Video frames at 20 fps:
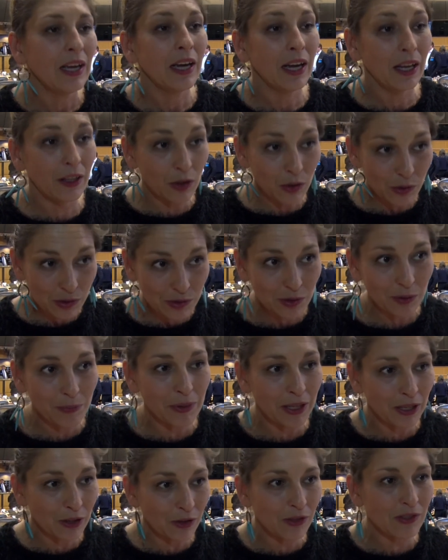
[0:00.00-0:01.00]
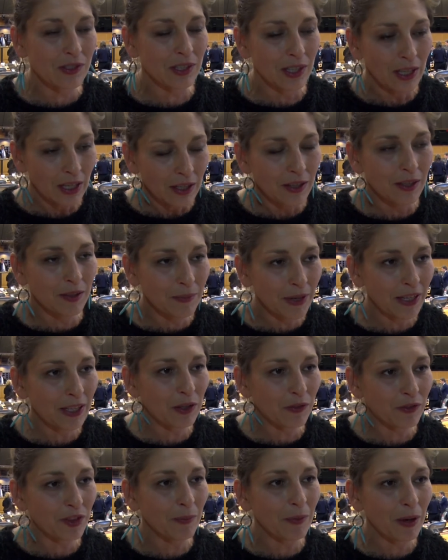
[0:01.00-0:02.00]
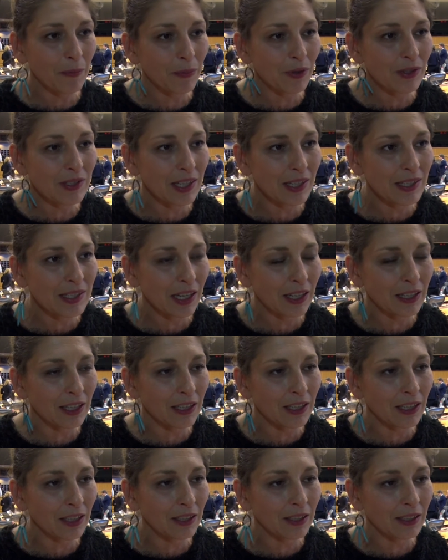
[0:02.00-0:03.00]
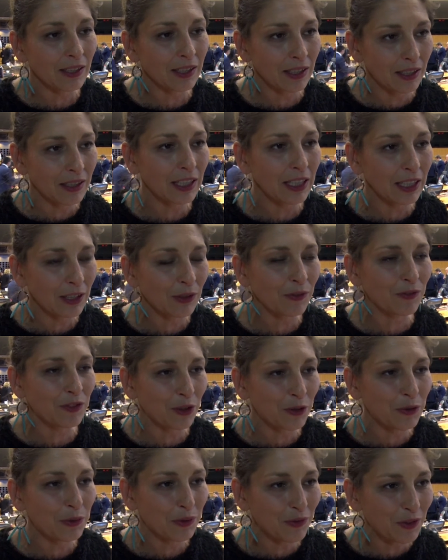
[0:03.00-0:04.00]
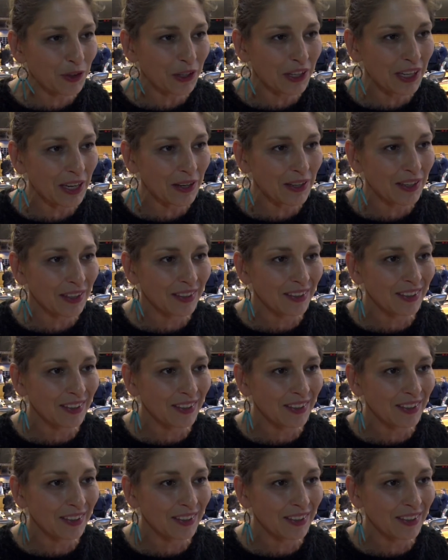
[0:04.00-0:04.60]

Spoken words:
and also because many of the member states are in need of the good working